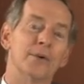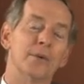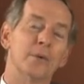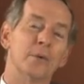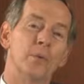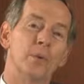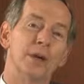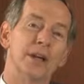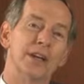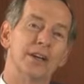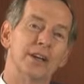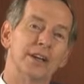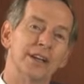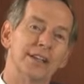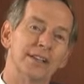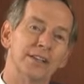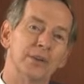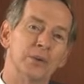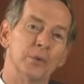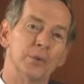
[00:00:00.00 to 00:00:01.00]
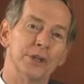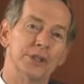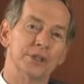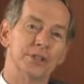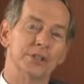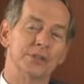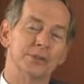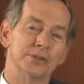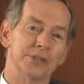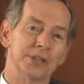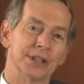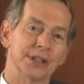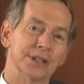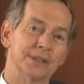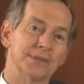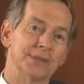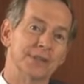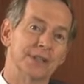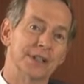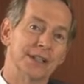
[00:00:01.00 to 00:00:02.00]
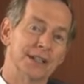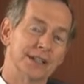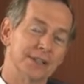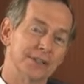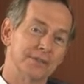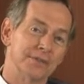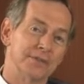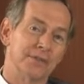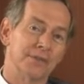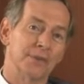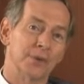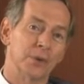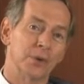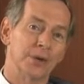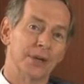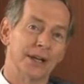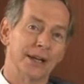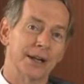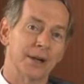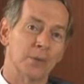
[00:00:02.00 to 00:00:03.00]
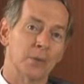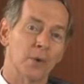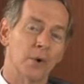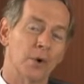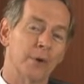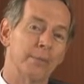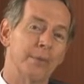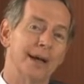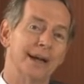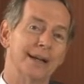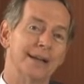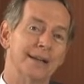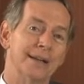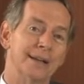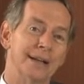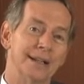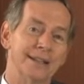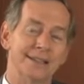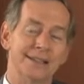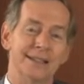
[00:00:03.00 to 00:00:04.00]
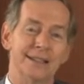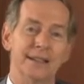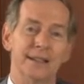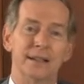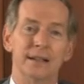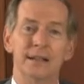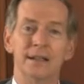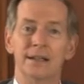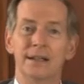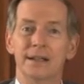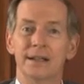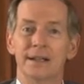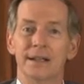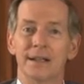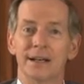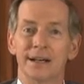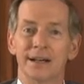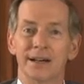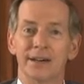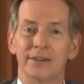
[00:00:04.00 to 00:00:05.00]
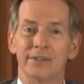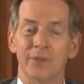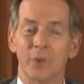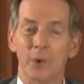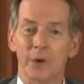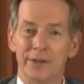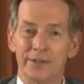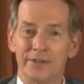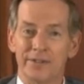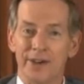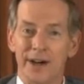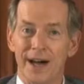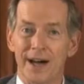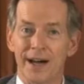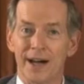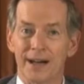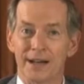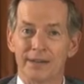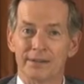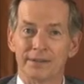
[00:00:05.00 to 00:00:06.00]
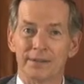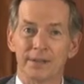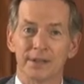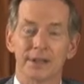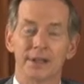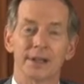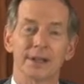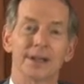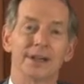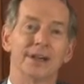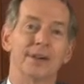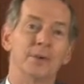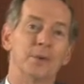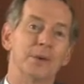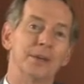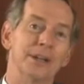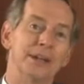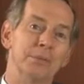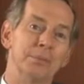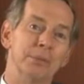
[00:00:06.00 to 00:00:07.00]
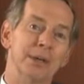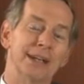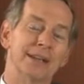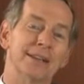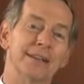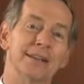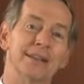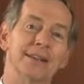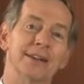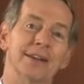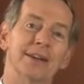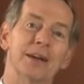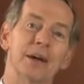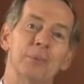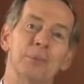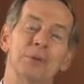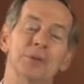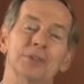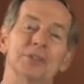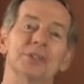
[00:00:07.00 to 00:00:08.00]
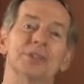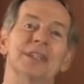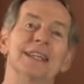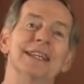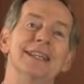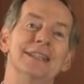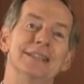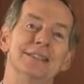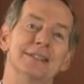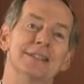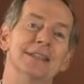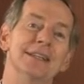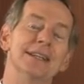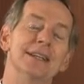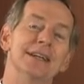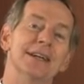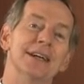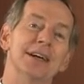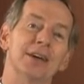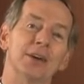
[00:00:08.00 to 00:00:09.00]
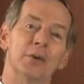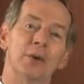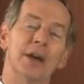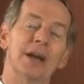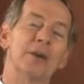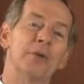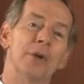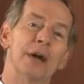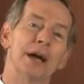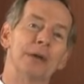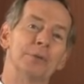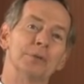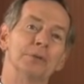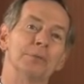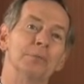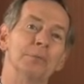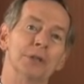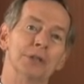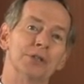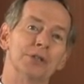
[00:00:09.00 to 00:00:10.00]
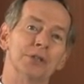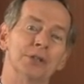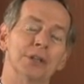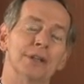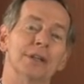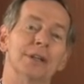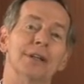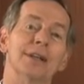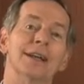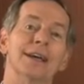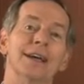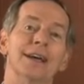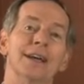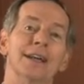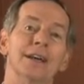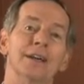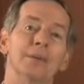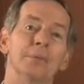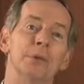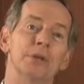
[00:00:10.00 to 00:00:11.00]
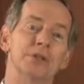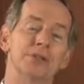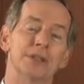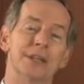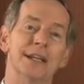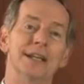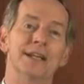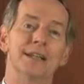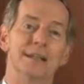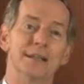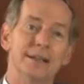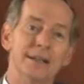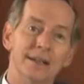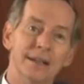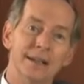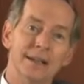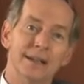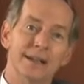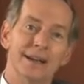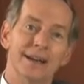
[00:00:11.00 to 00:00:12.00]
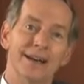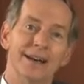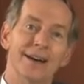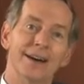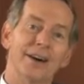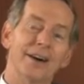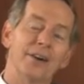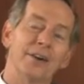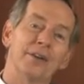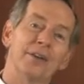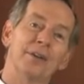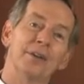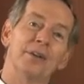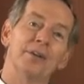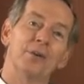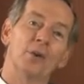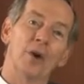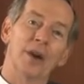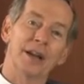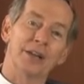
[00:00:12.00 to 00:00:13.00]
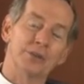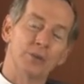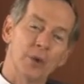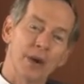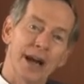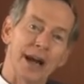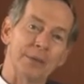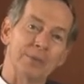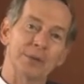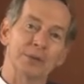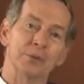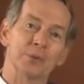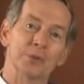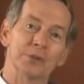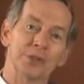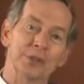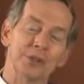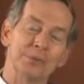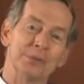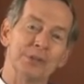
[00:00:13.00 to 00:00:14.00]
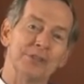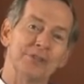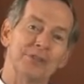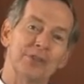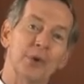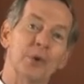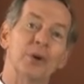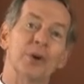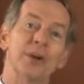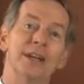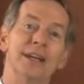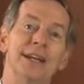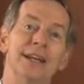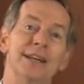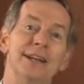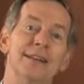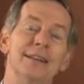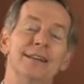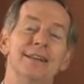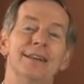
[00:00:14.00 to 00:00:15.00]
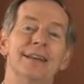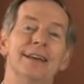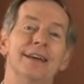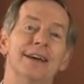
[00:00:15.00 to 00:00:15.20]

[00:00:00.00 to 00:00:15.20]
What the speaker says: We look at the original justification for fluoridating water back in 1945 when they picked a couple of cities, Grand Rapids, Michigan, and Muskegon. Grand Rapids was going to be fluoridated,